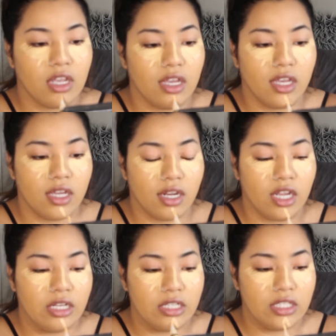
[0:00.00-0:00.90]
And
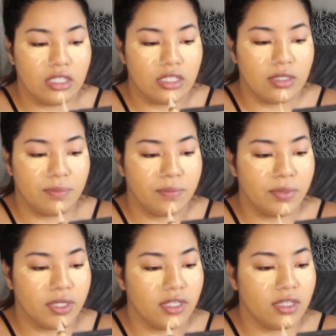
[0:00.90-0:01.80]
I'm just
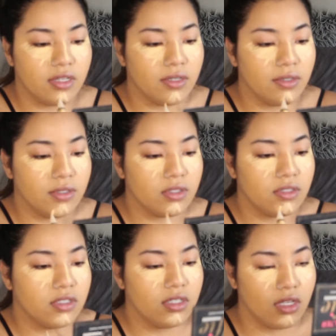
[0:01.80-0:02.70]
putting those